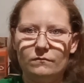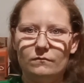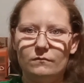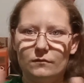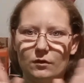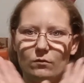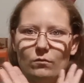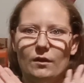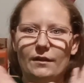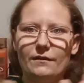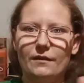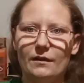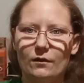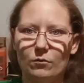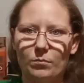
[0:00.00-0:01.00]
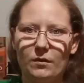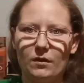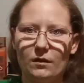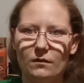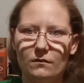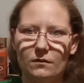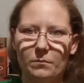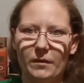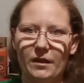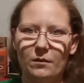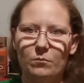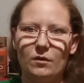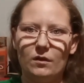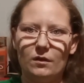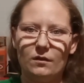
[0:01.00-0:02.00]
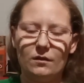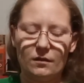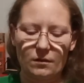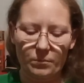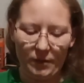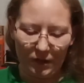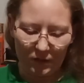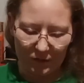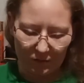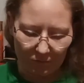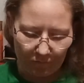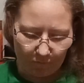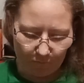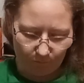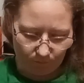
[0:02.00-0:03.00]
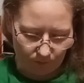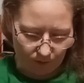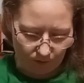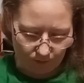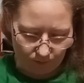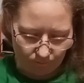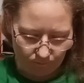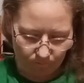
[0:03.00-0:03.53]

rectangle part, the main part of the pillow done,